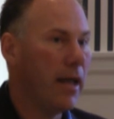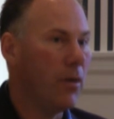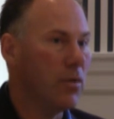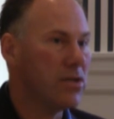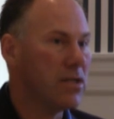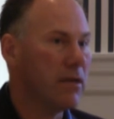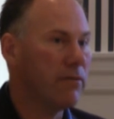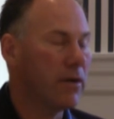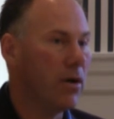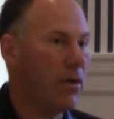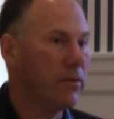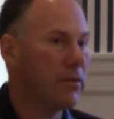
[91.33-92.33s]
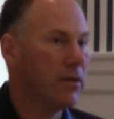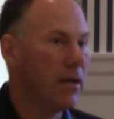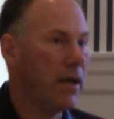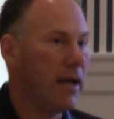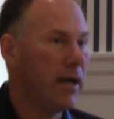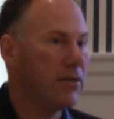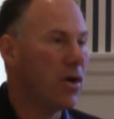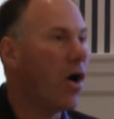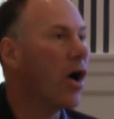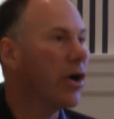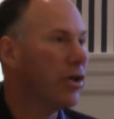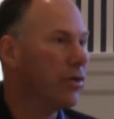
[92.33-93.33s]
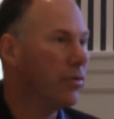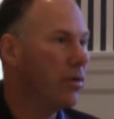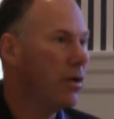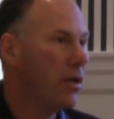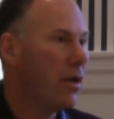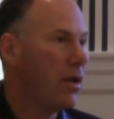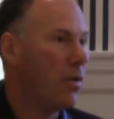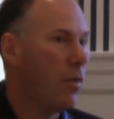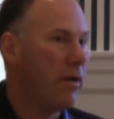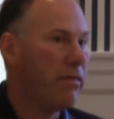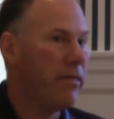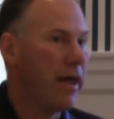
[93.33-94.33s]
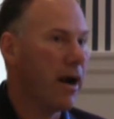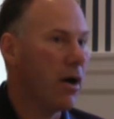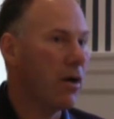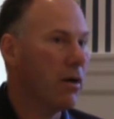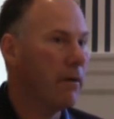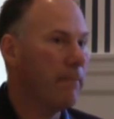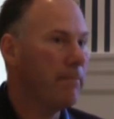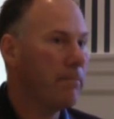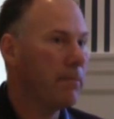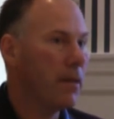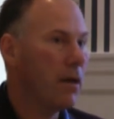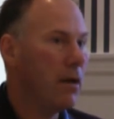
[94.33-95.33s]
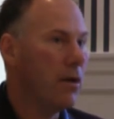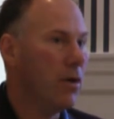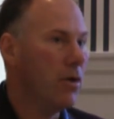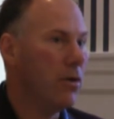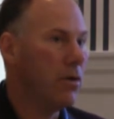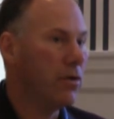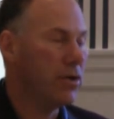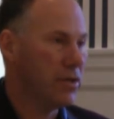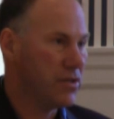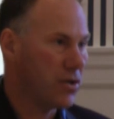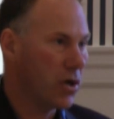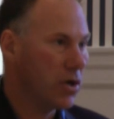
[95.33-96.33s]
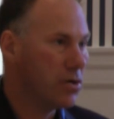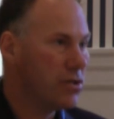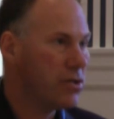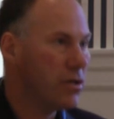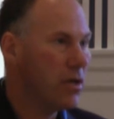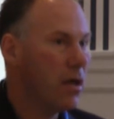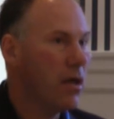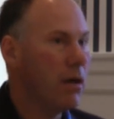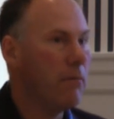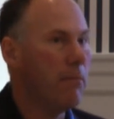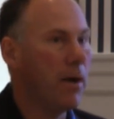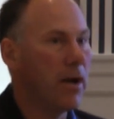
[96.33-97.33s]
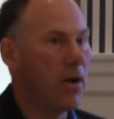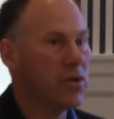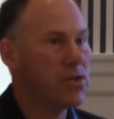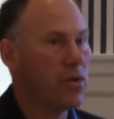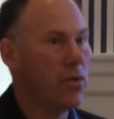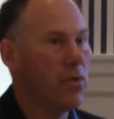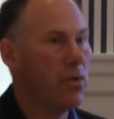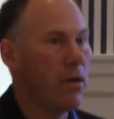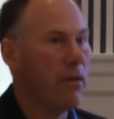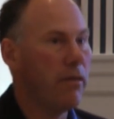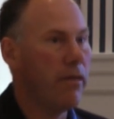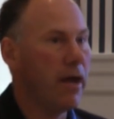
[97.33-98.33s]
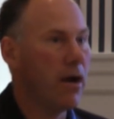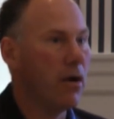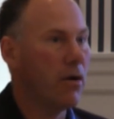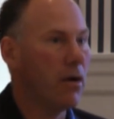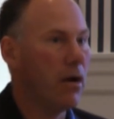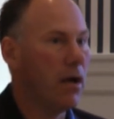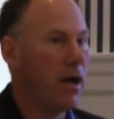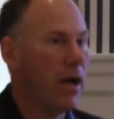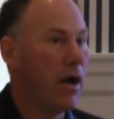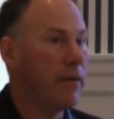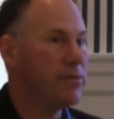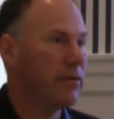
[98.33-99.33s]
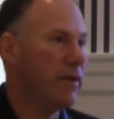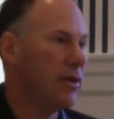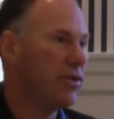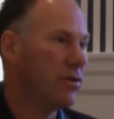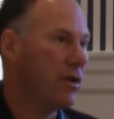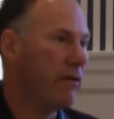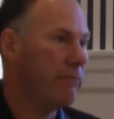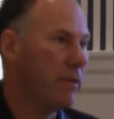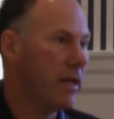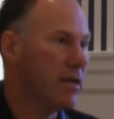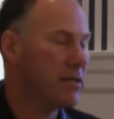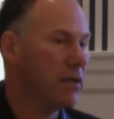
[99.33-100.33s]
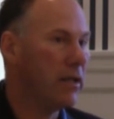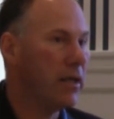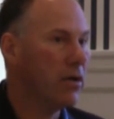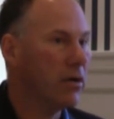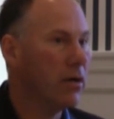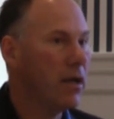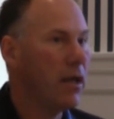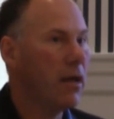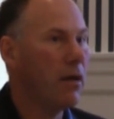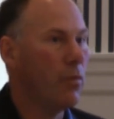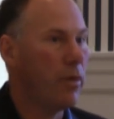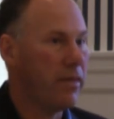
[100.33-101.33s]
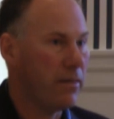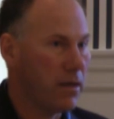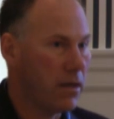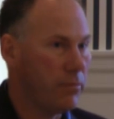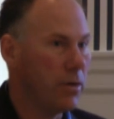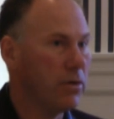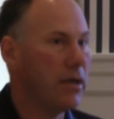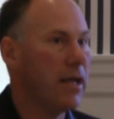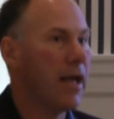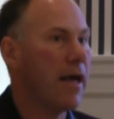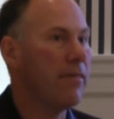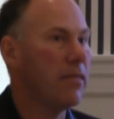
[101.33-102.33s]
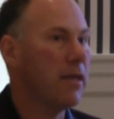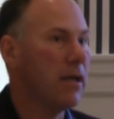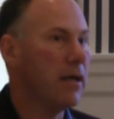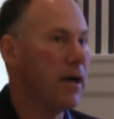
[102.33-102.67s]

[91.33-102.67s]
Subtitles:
it was difficult to argue with their concerns, but also their observation of me as a leader within the community and